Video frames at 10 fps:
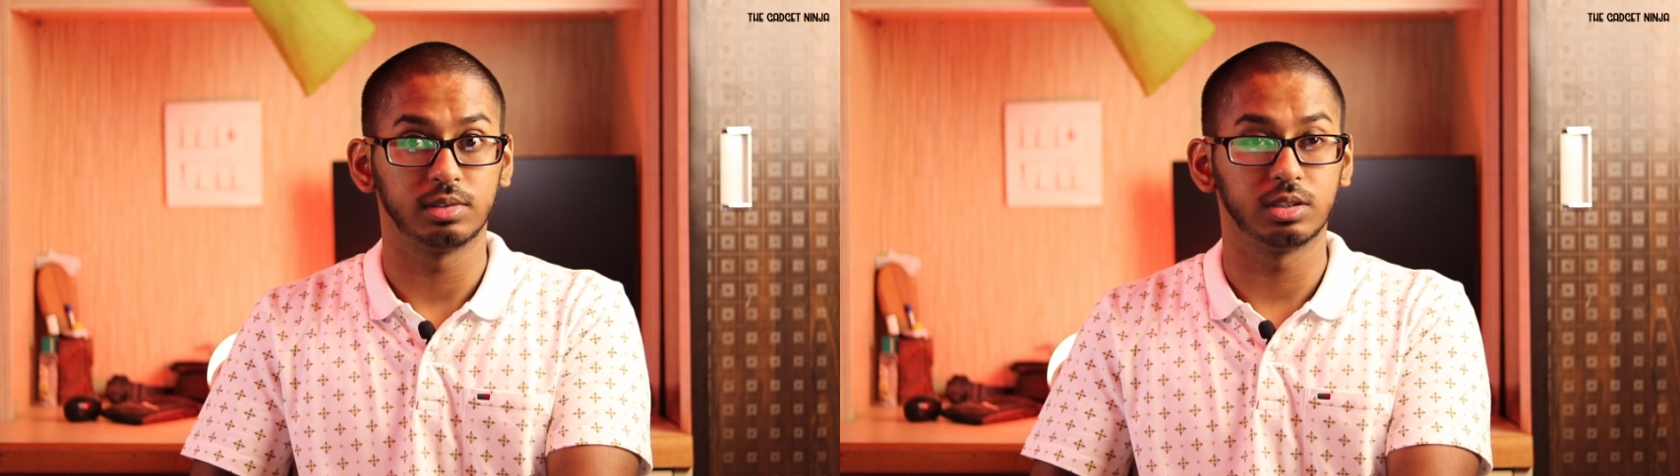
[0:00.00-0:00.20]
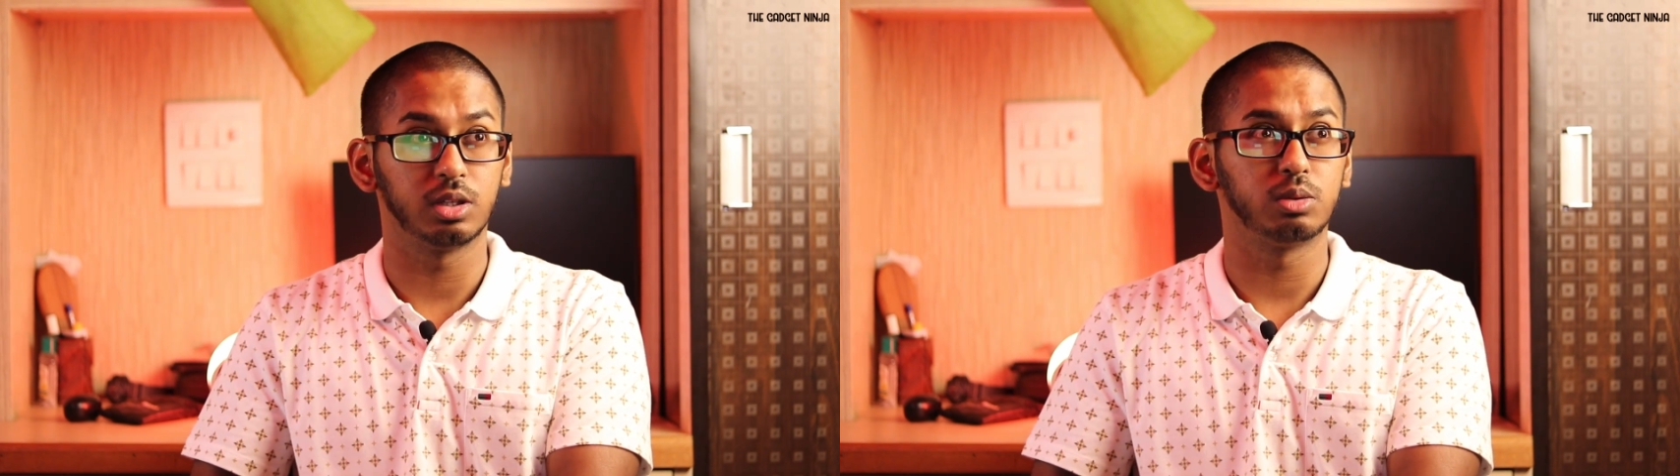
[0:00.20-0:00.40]

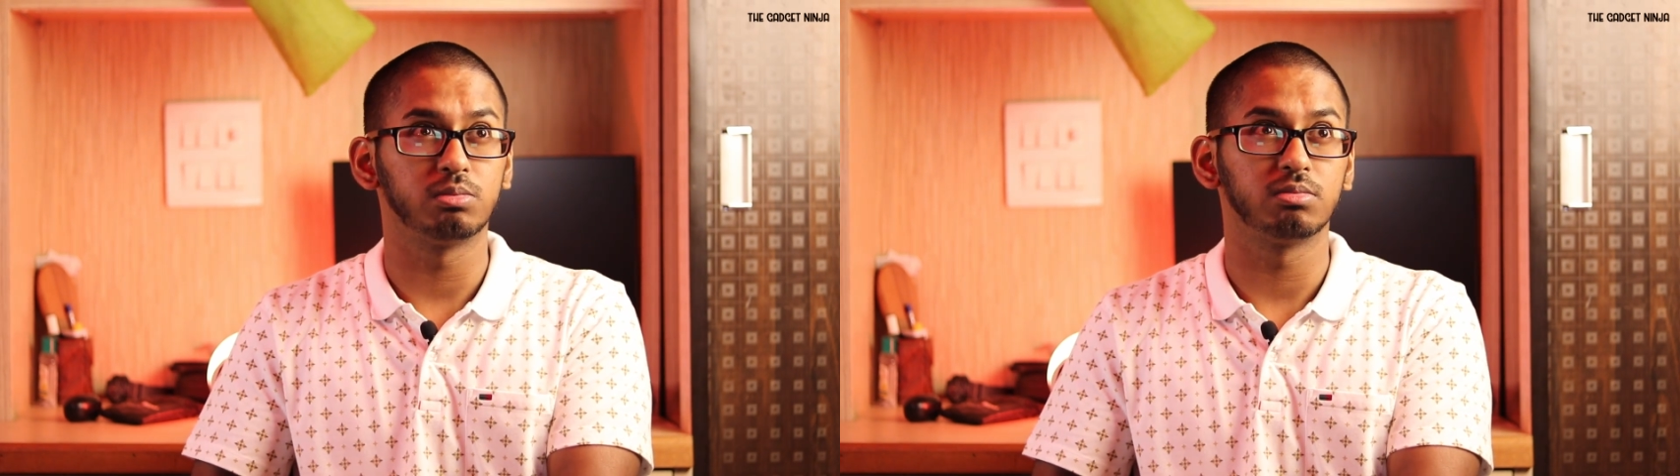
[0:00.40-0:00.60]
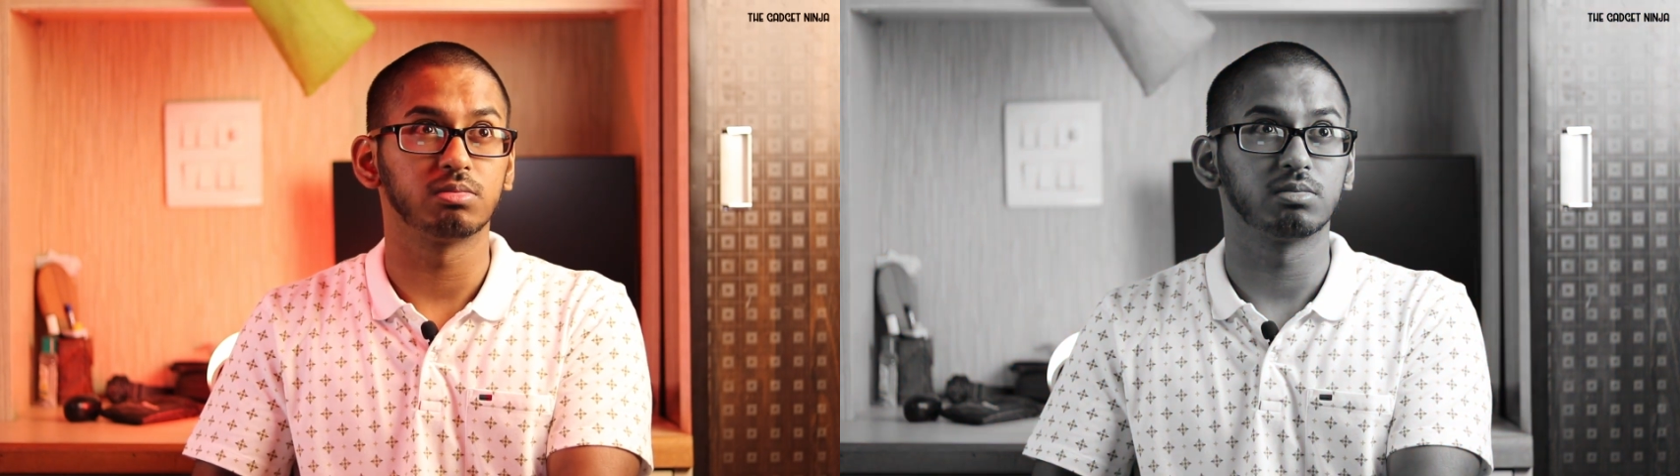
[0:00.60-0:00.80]
So
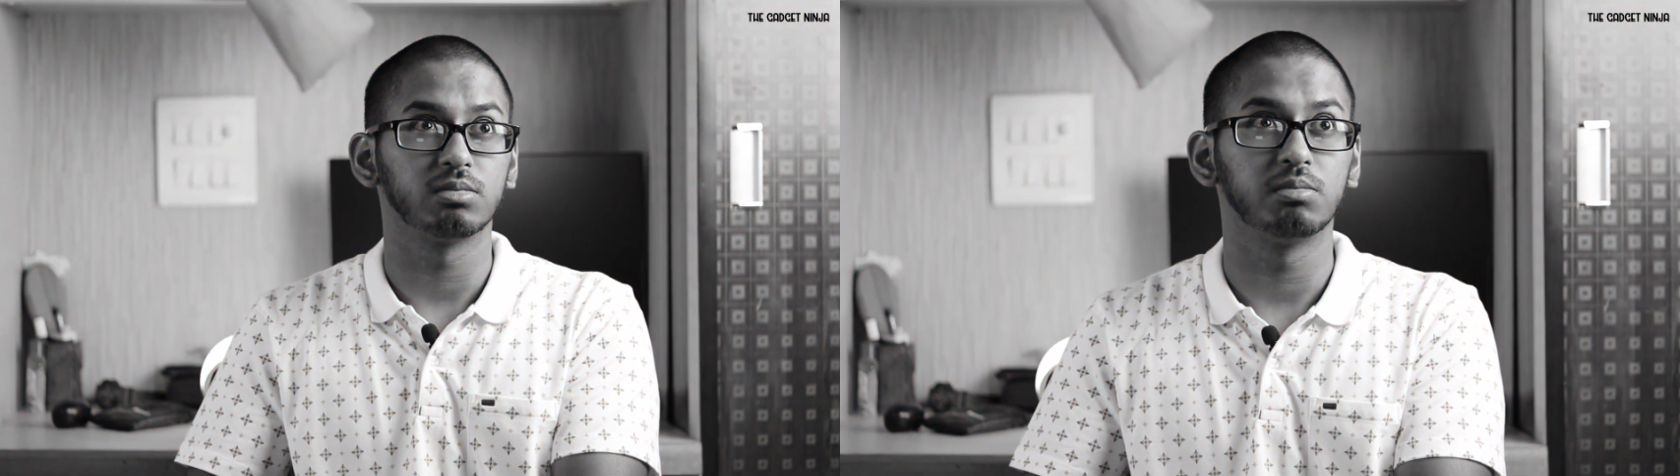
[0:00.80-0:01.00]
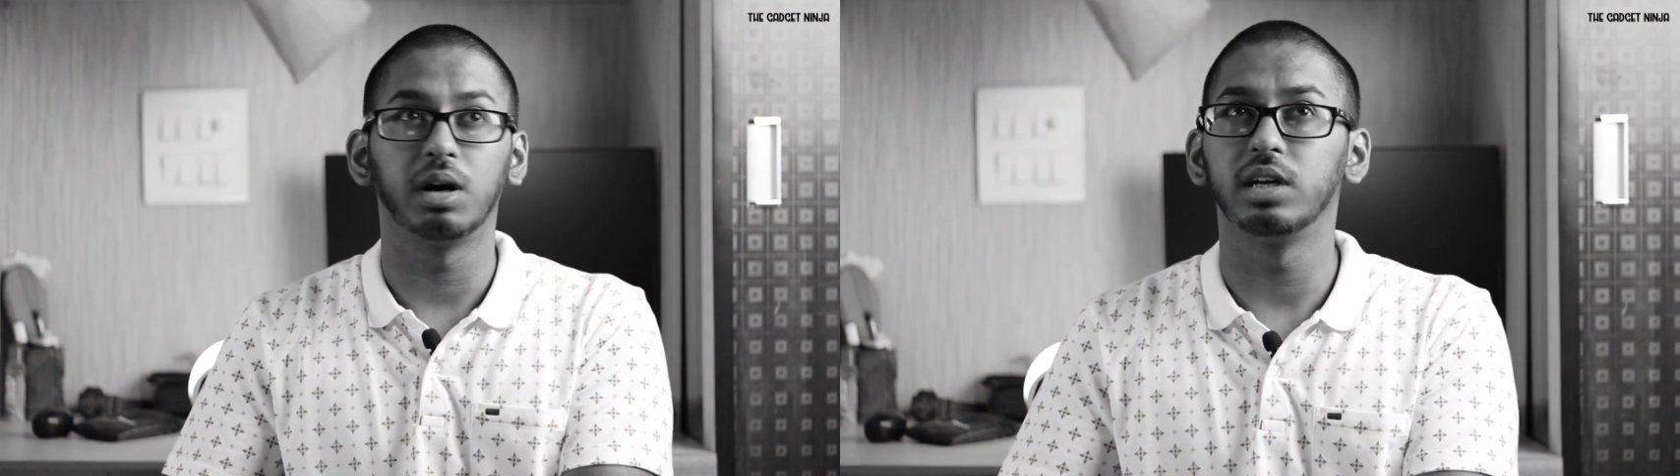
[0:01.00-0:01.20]

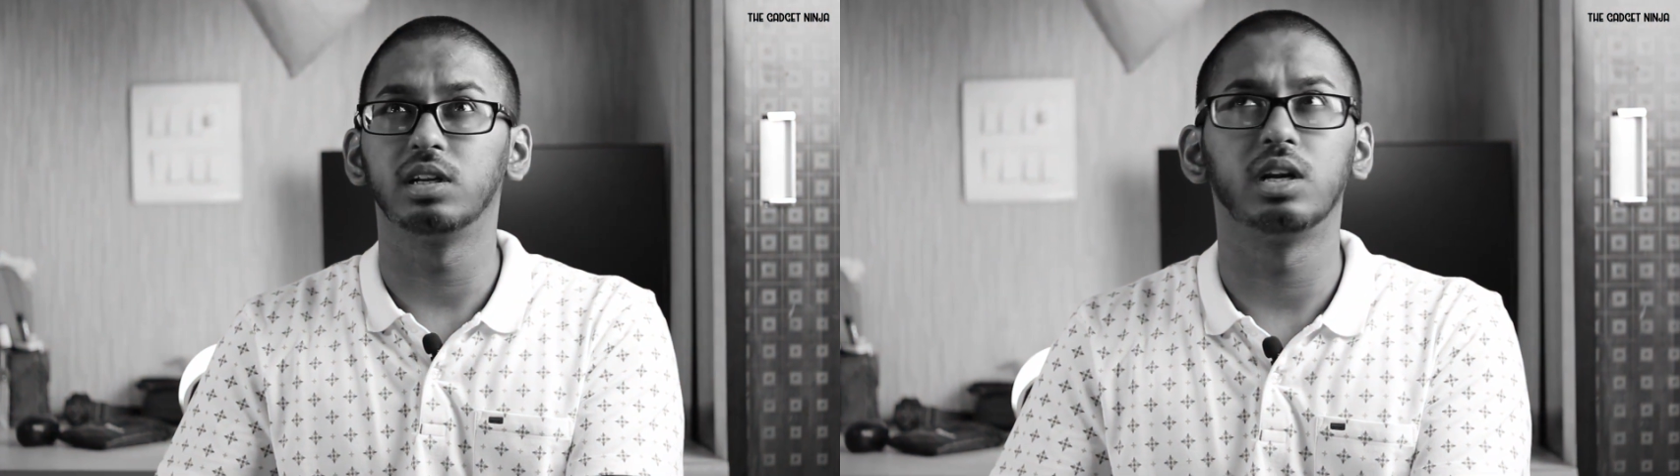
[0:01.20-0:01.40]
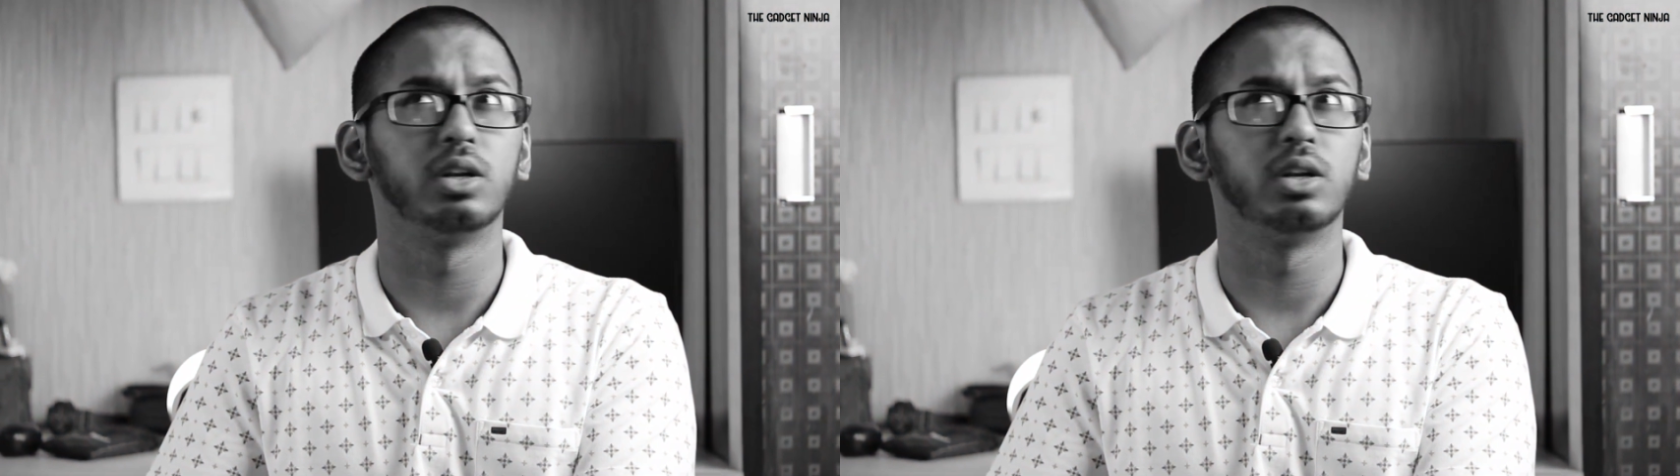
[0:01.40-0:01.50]
mine are